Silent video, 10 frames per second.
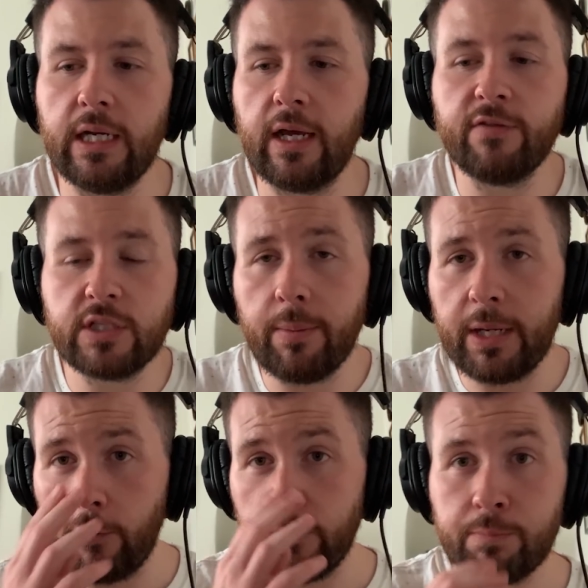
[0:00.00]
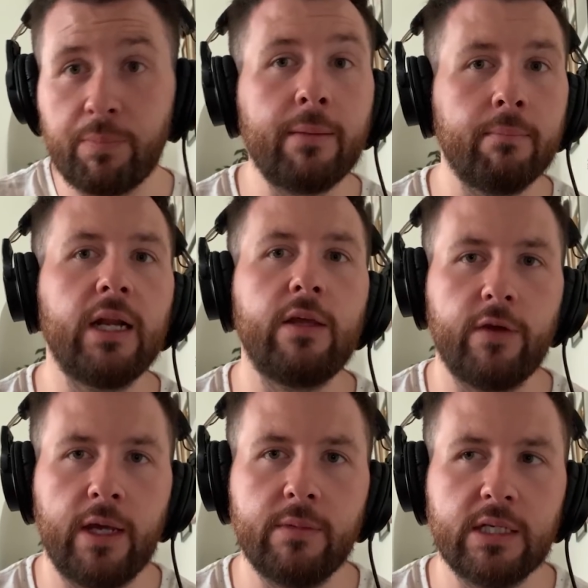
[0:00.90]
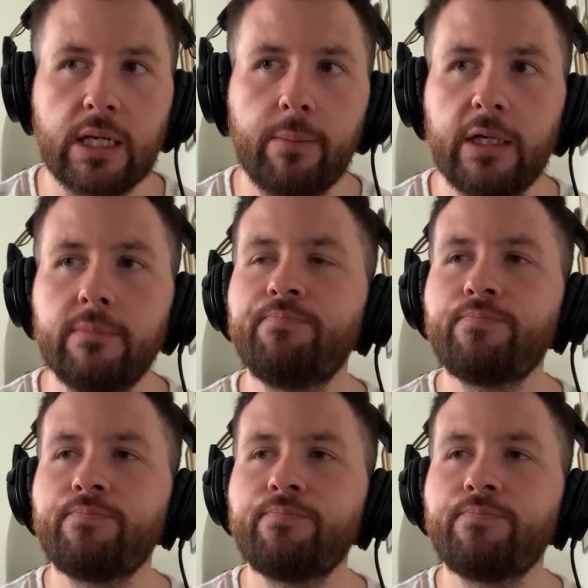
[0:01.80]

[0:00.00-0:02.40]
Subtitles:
Like, if somebody offers big money for him this summer,